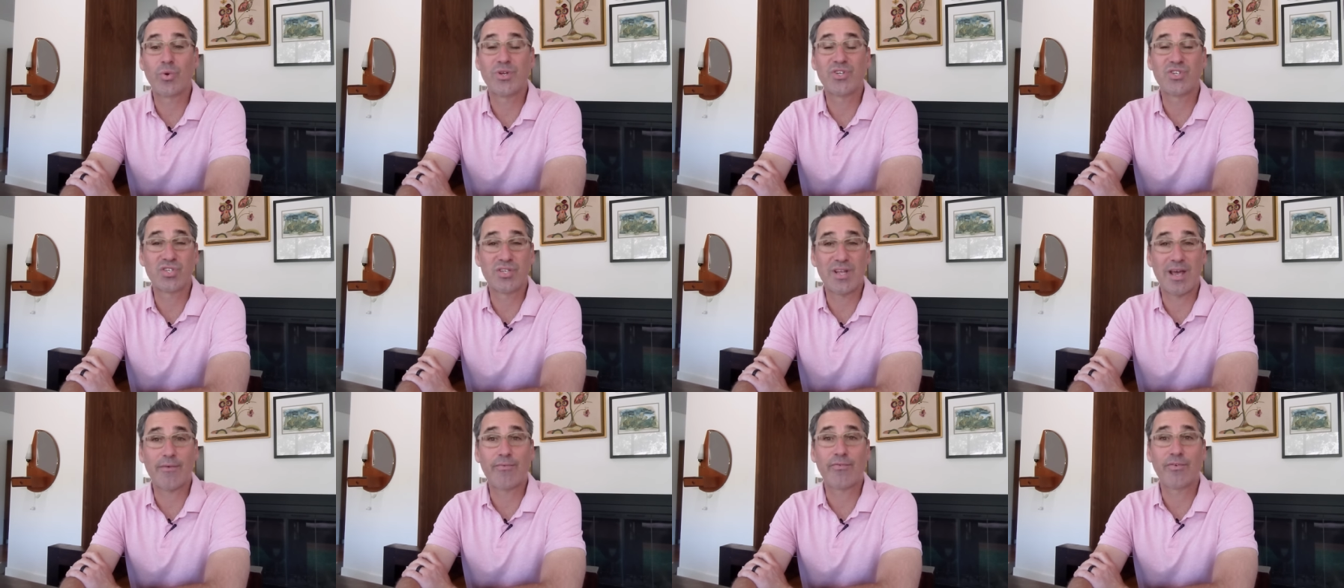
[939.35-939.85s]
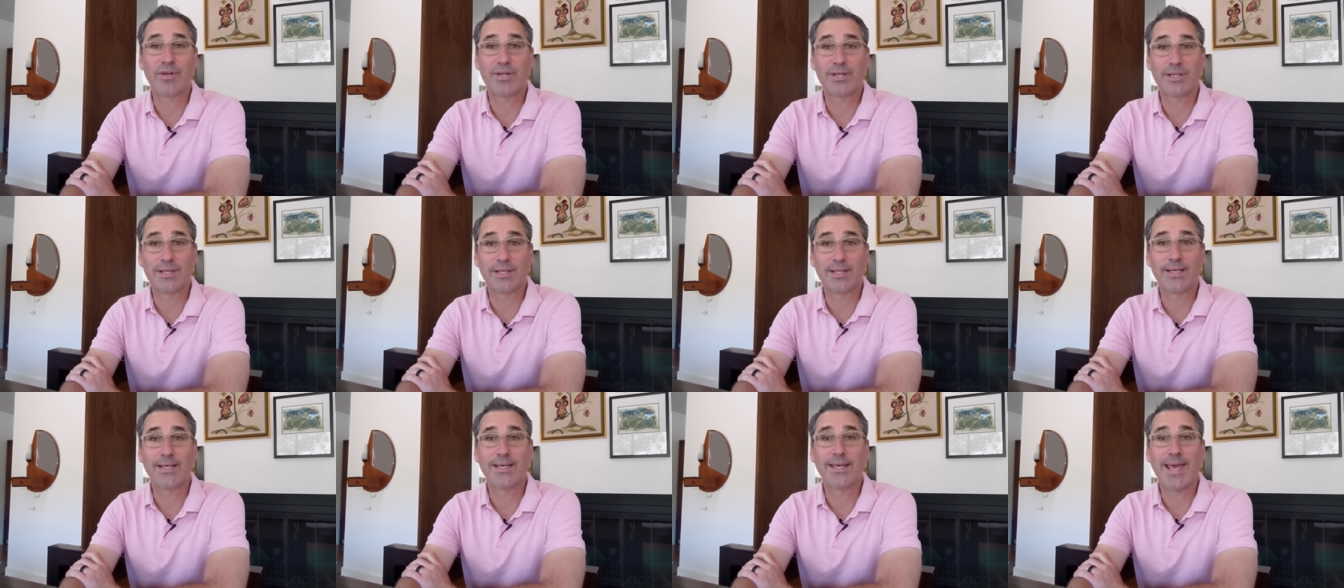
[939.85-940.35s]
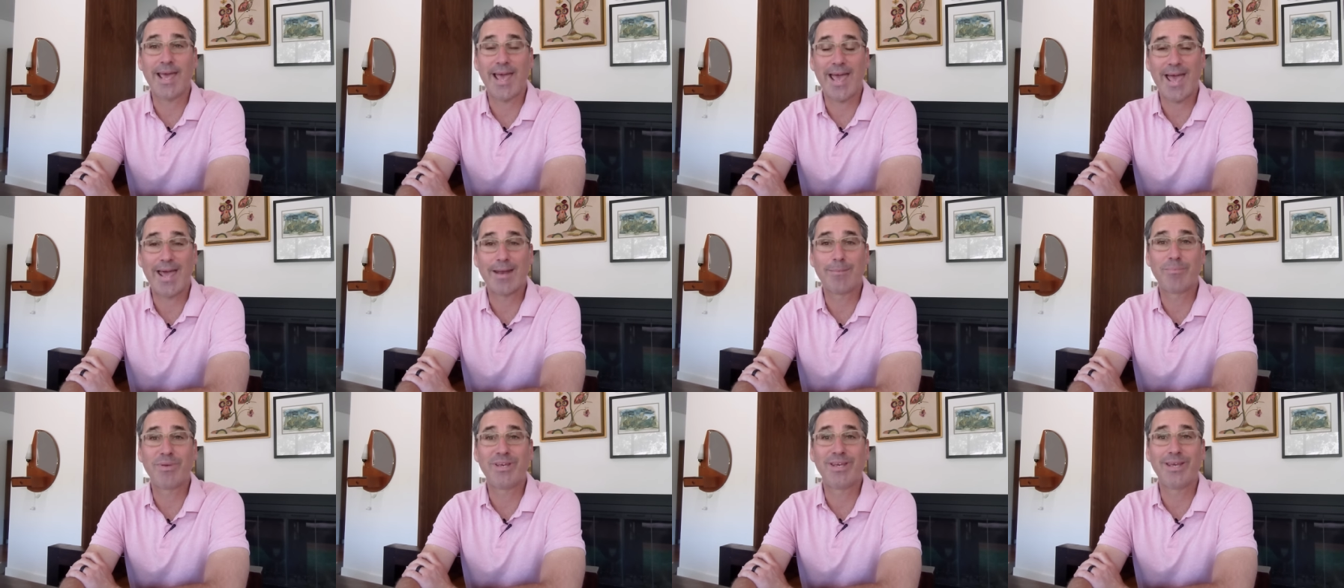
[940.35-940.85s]
which definitely
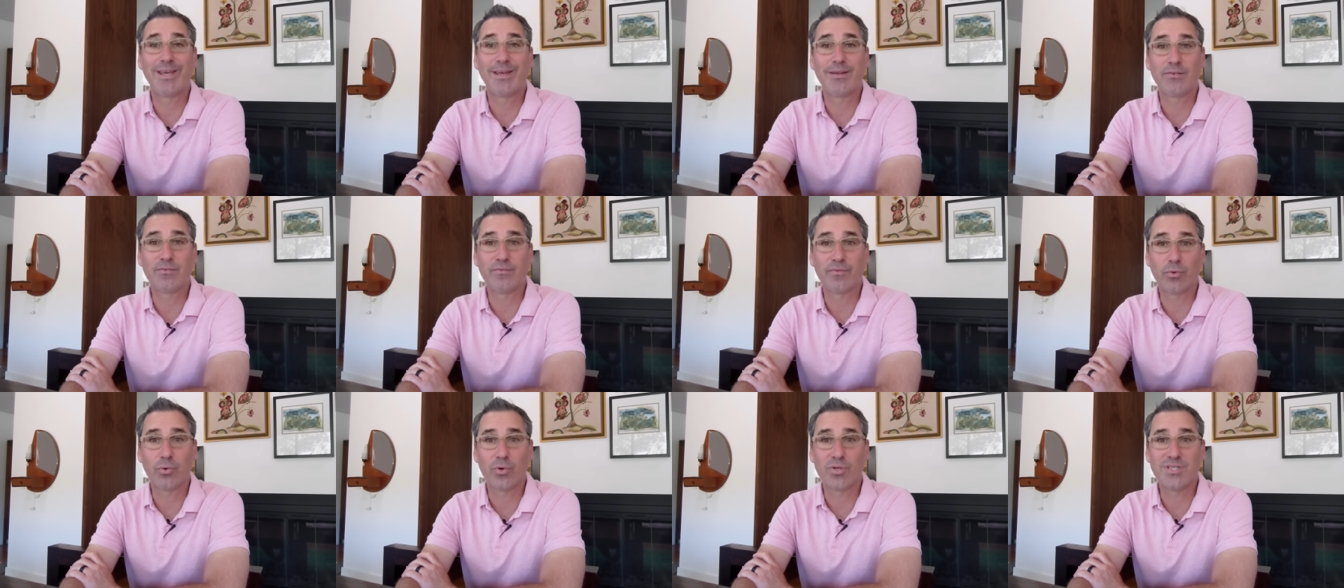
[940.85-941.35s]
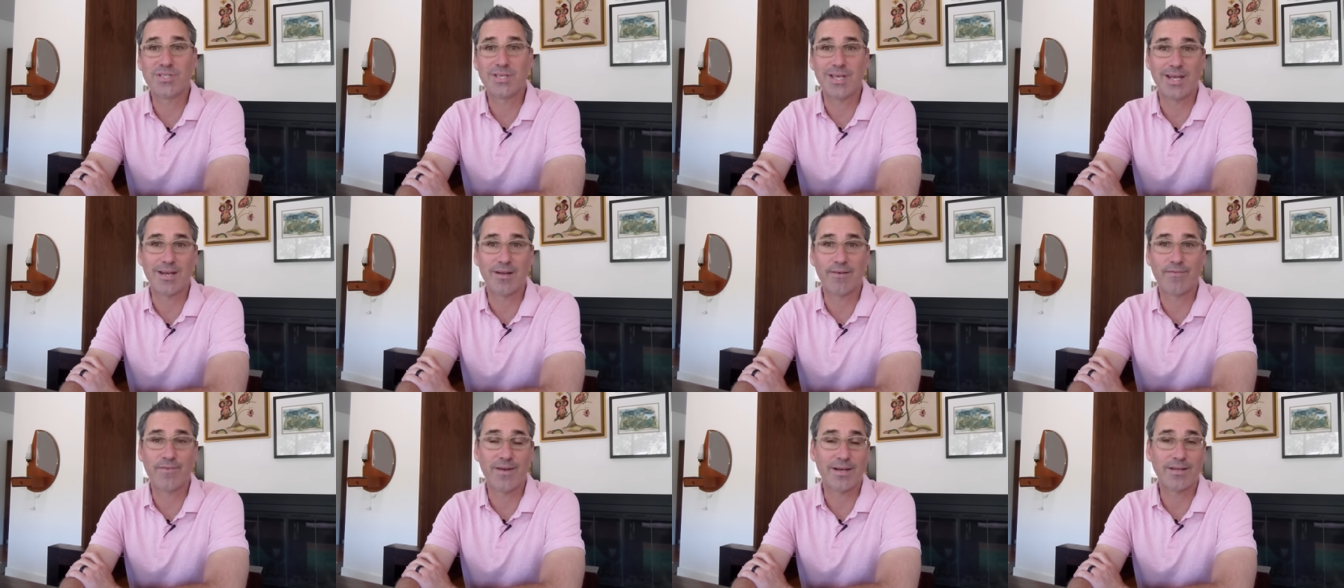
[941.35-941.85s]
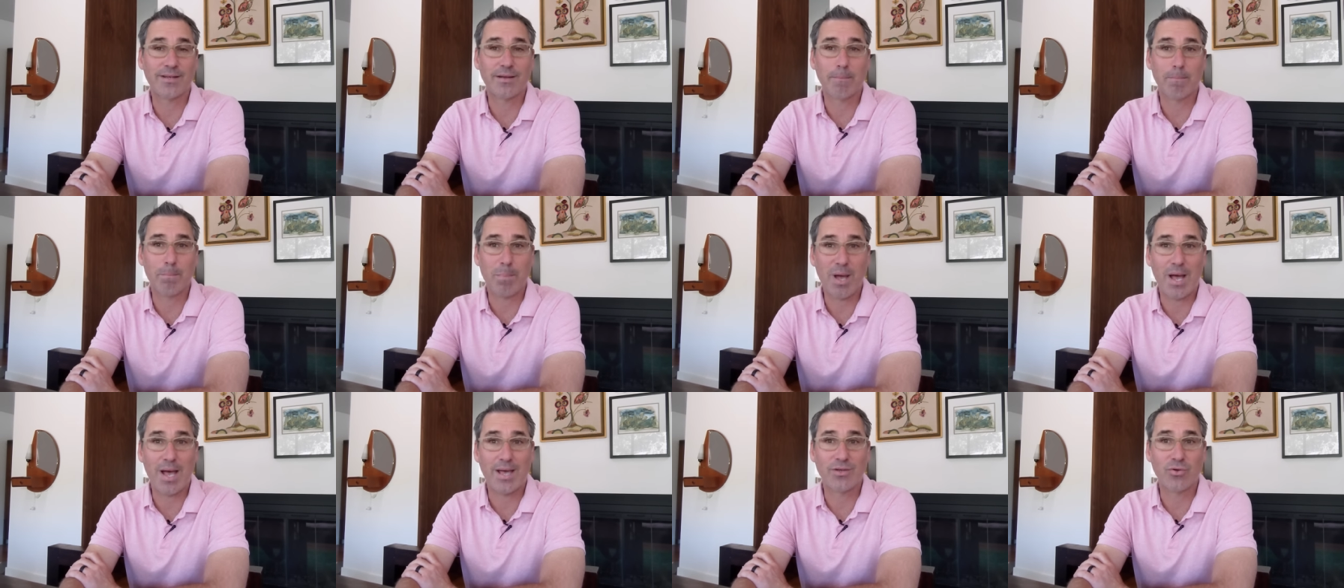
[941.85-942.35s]
can be influenced and
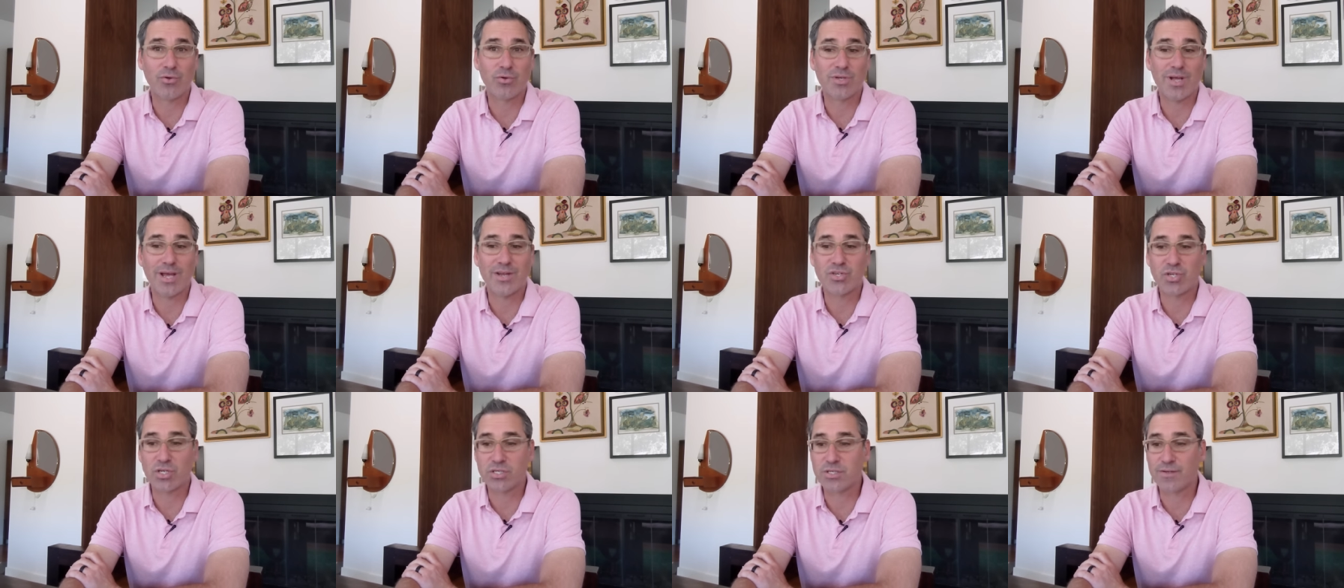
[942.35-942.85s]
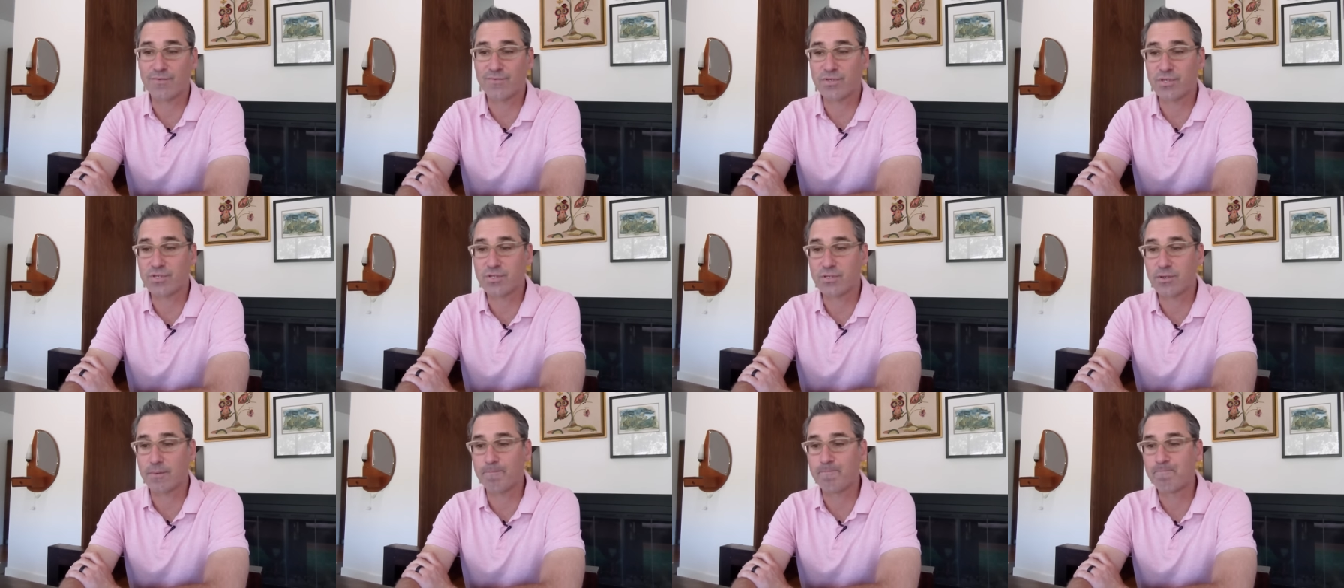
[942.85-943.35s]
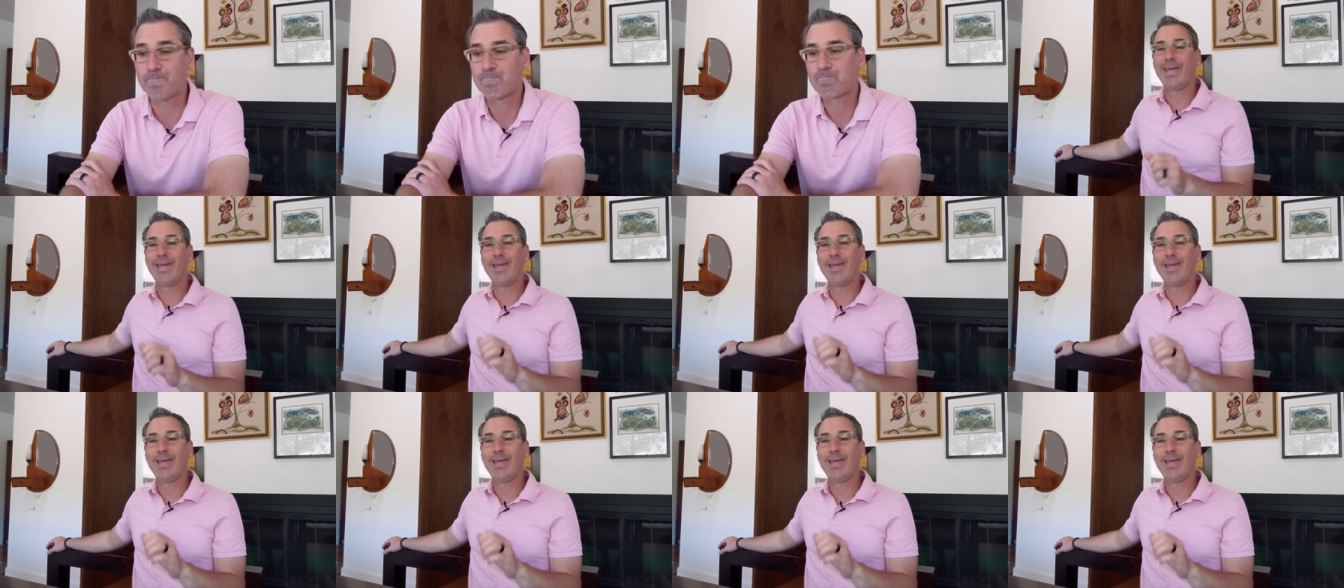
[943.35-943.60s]
affected by your digestive system.